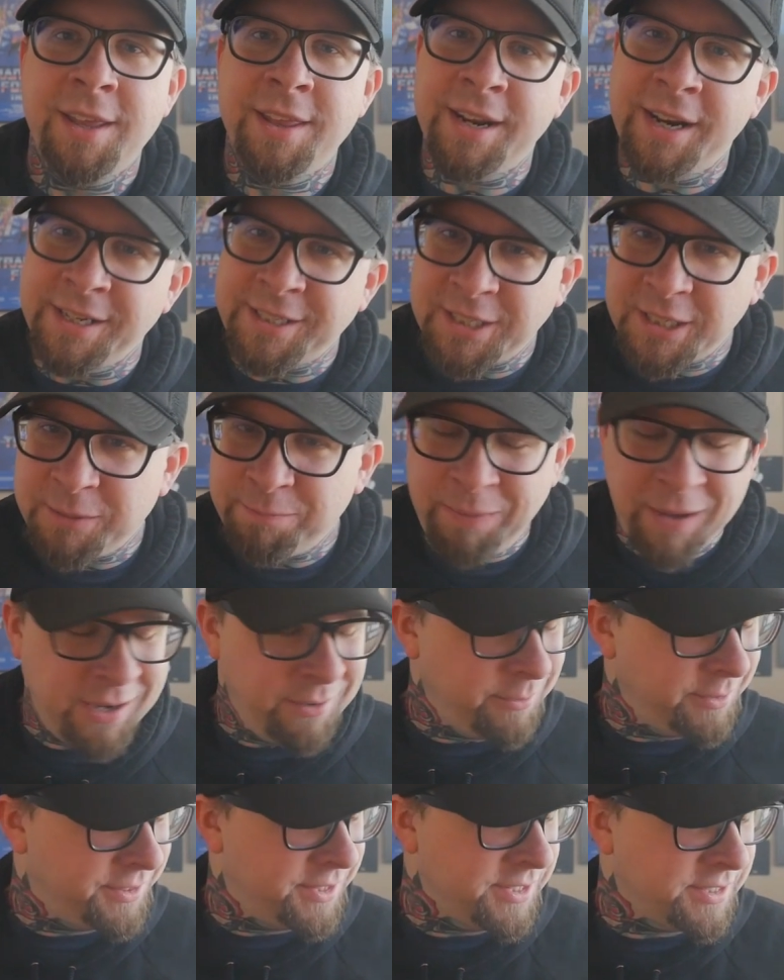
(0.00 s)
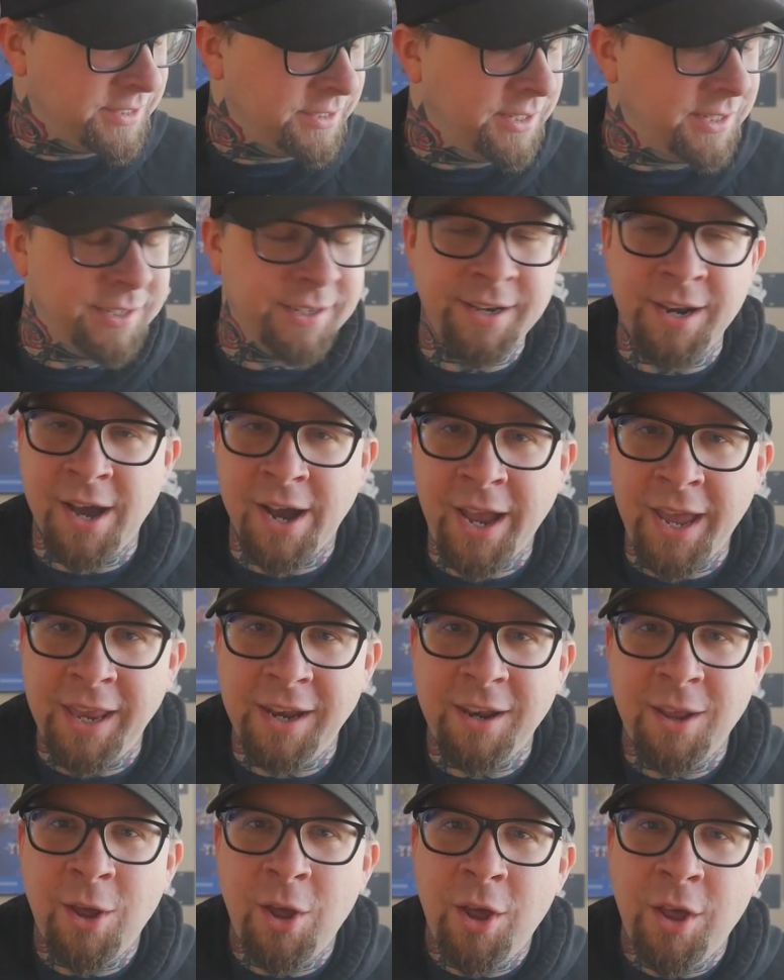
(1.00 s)
that I spent with this little
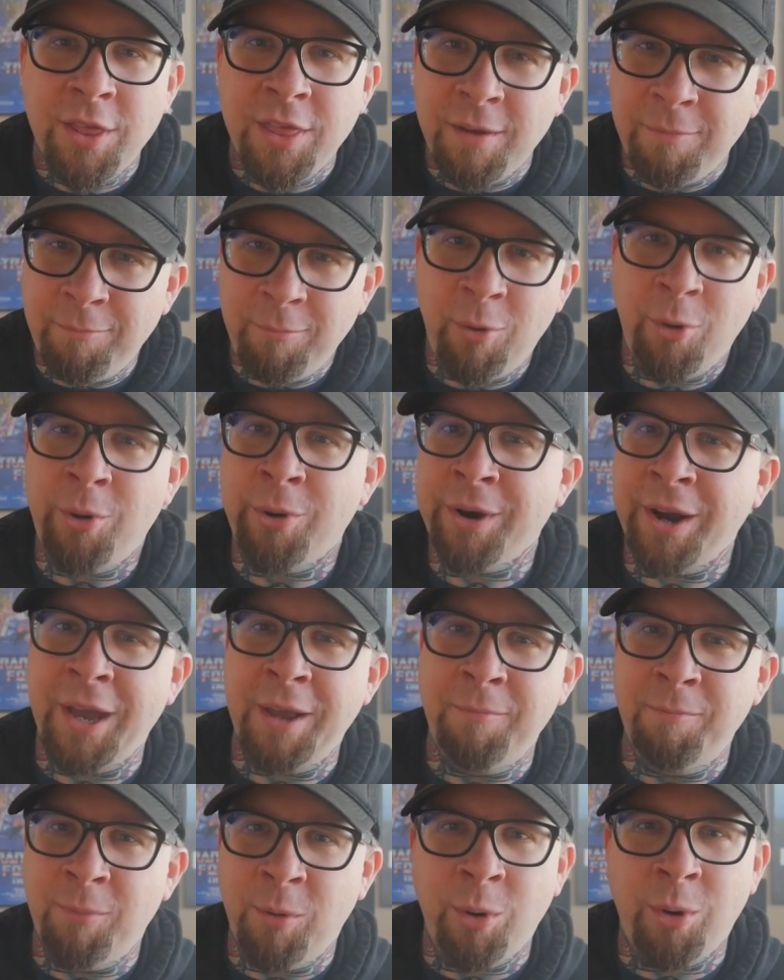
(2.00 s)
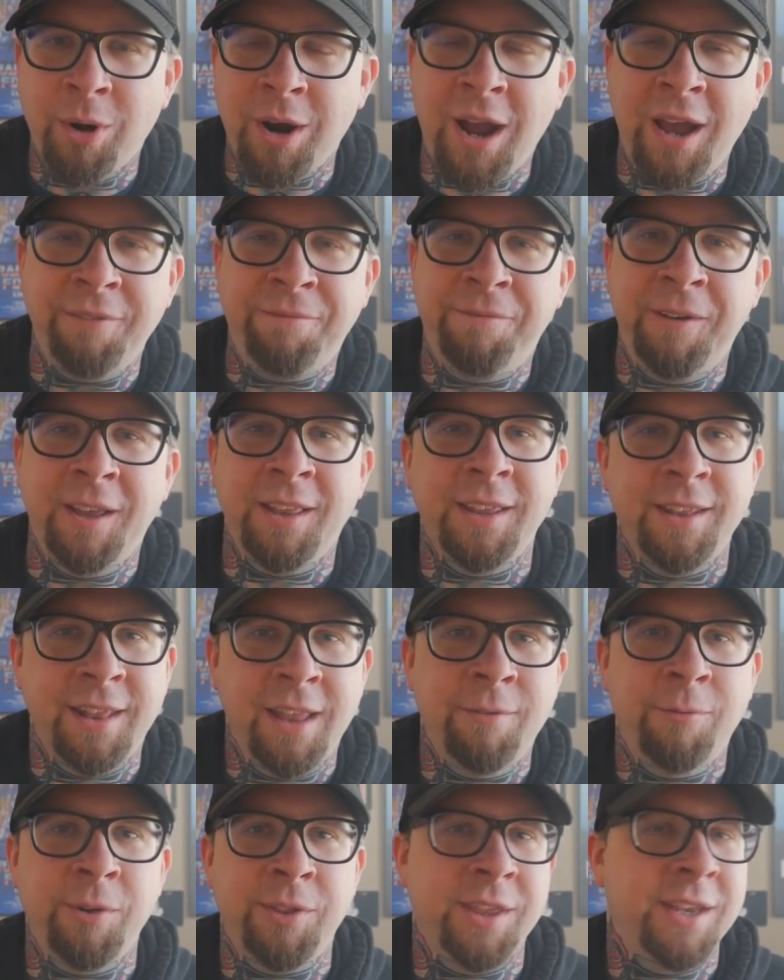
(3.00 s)
Nugget, the more and more I fell in
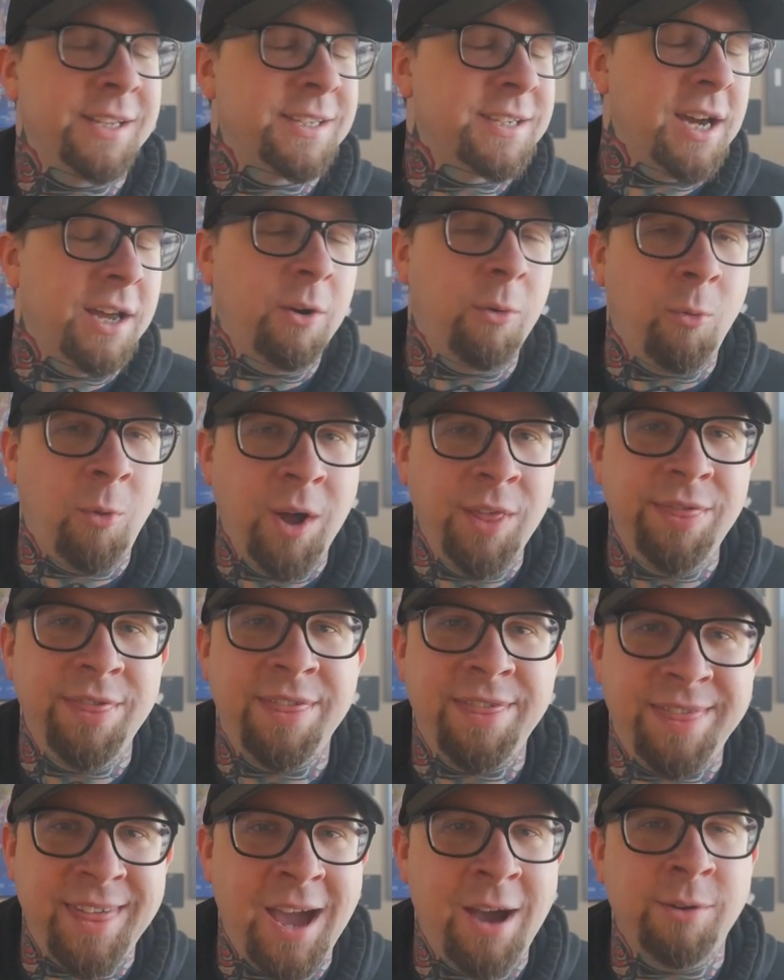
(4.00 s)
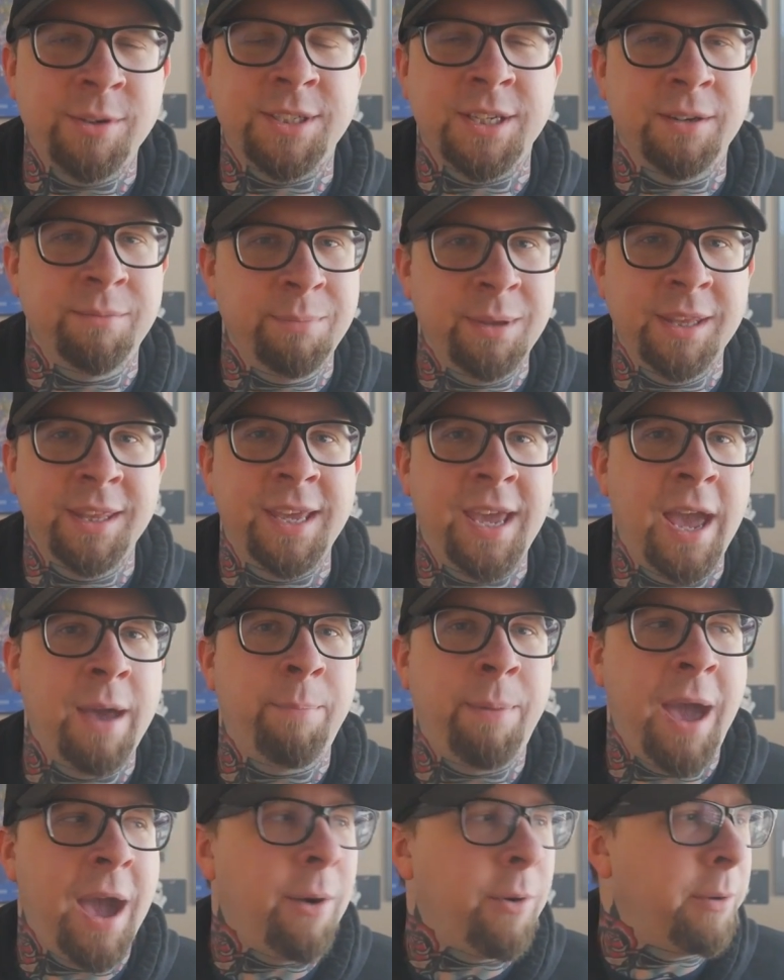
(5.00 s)
love with it. It's got a 1,000
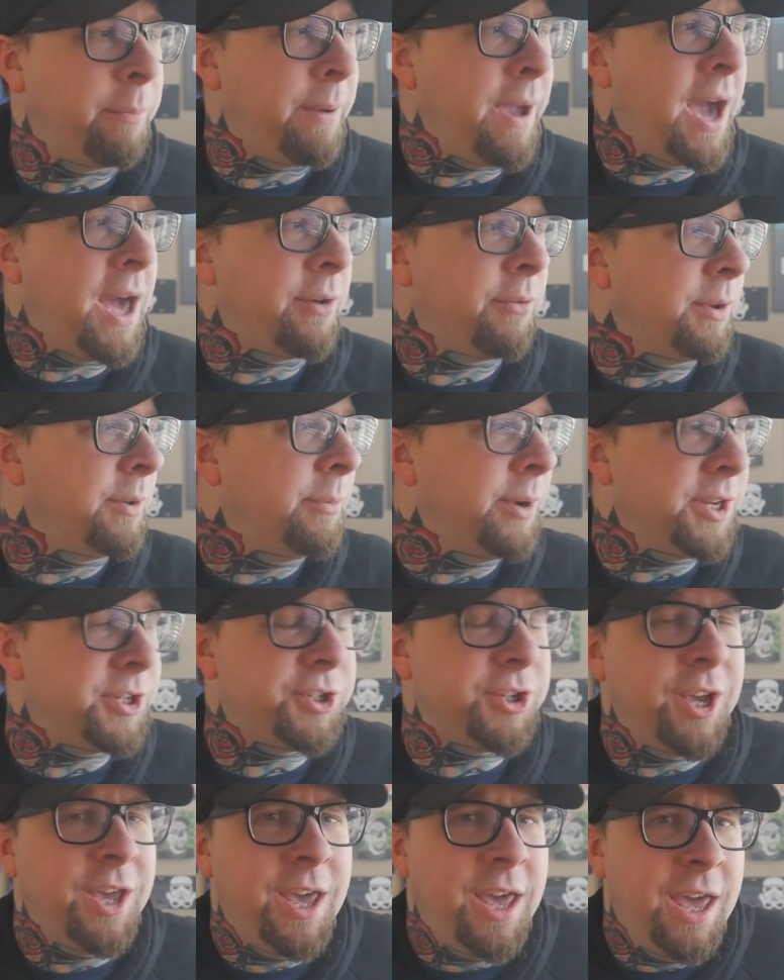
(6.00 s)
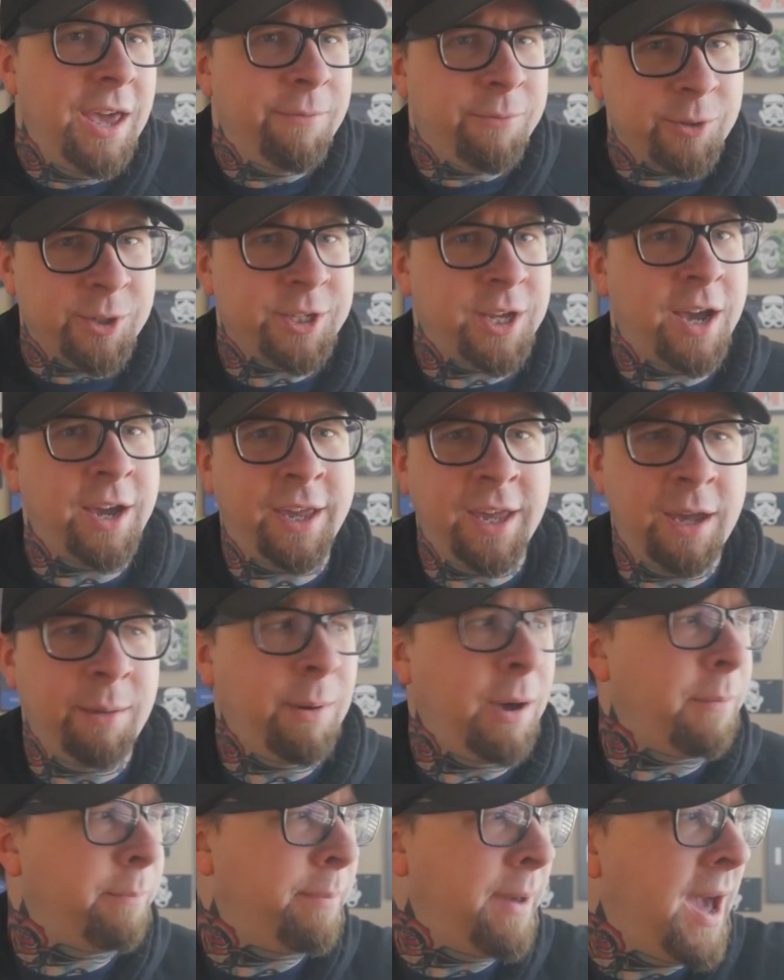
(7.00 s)
milliamp hour battery, which if we're talking about